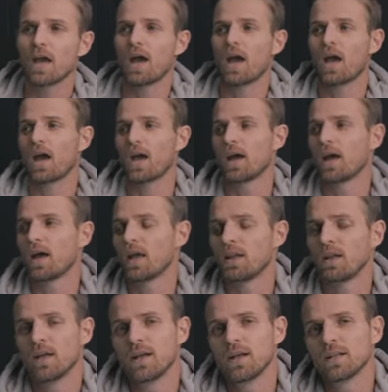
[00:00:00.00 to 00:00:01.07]

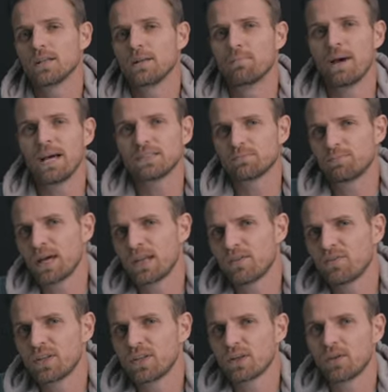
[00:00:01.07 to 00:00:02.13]
And the best
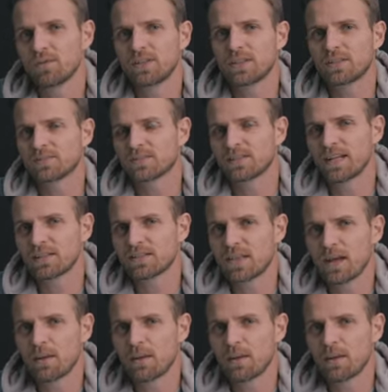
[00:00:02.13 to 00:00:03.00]
benefit of that